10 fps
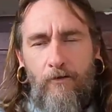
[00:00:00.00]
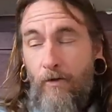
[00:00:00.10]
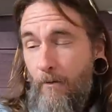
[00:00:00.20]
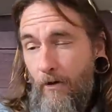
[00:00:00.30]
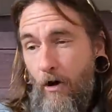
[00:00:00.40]

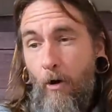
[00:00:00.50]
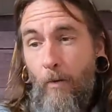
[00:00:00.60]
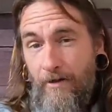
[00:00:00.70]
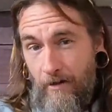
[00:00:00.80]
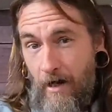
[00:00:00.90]
So I would
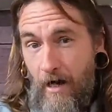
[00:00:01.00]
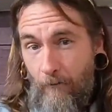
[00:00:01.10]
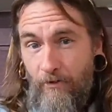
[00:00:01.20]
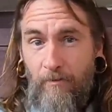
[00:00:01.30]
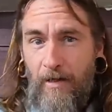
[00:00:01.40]
always lie
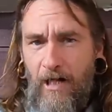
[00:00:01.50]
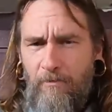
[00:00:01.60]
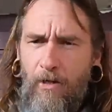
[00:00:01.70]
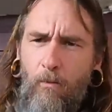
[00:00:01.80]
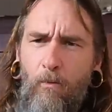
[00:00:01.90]
when somebody
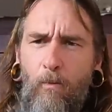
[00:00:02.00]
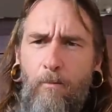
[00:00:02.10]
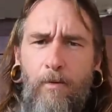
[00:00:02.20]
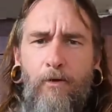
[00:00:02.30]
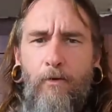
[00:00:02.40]
asked me, oh, well,
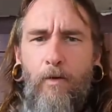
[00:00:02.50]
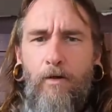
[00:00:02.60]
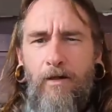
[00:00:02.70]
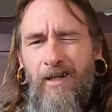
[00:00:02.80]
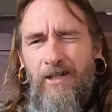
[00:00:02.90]
what boat are you
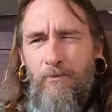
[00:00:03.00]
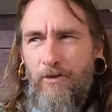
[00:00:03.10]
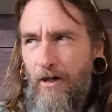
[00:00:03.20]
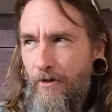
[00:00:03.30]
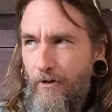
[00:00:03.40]
on? Unless it
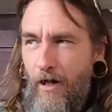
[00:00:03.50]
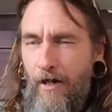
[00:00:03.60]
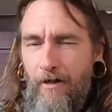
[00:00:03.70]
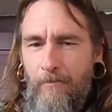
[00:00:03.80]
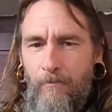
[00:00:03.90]
was another
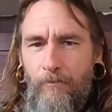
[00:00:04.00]
yachty.